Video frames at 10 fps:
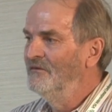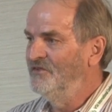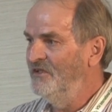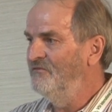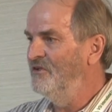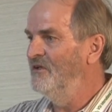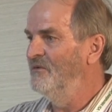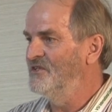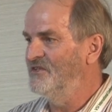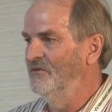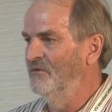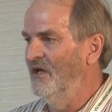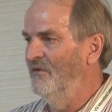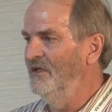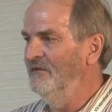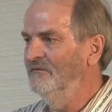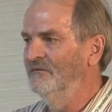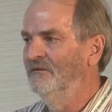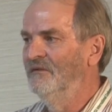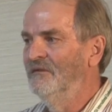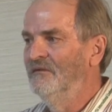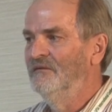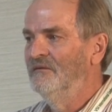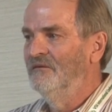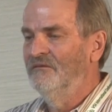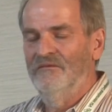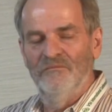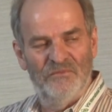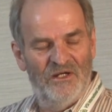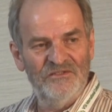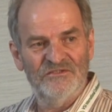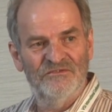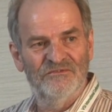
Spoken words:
Gevo are still going, but